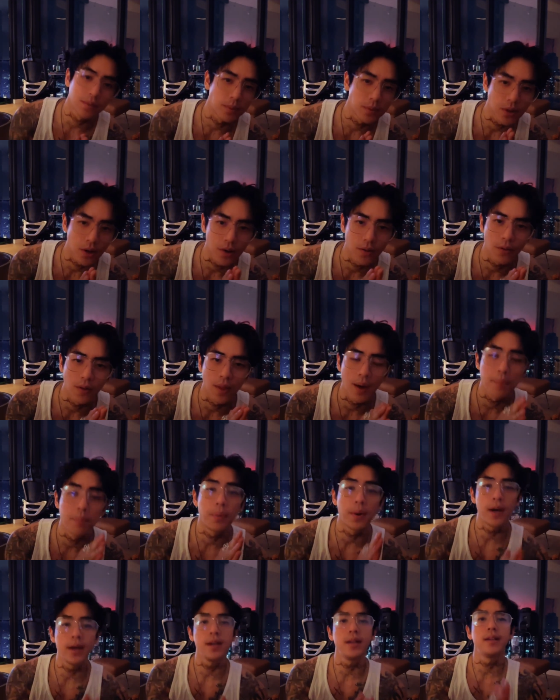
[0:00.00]
I'm sorry for
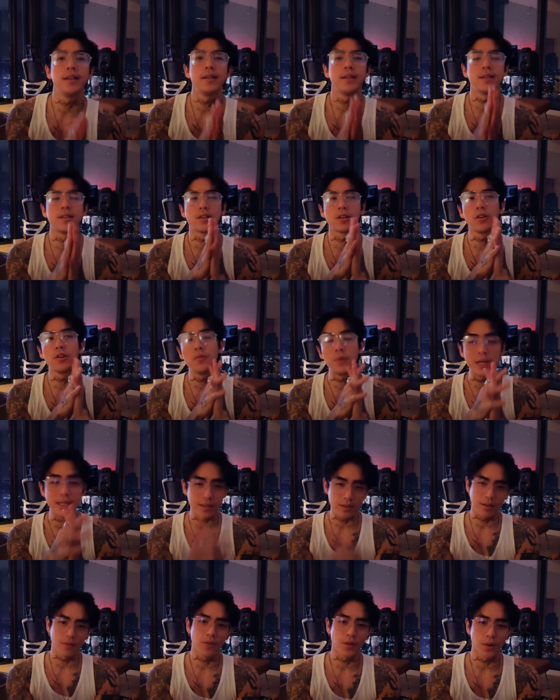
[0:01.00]
that, but there's a good
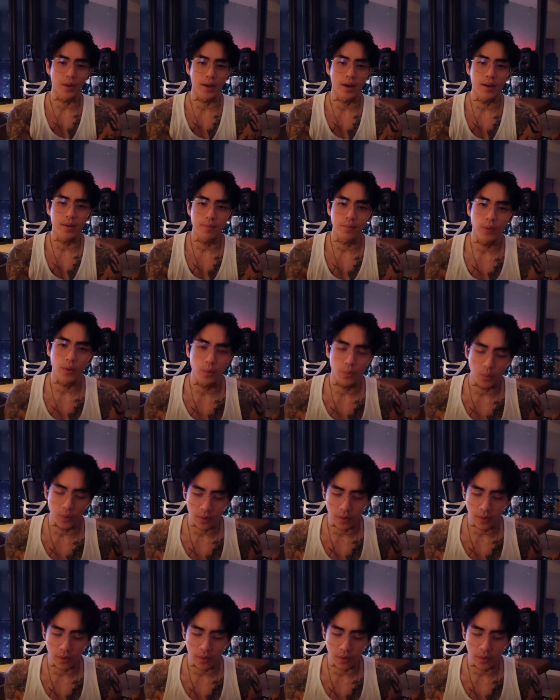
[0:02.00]
reason for that.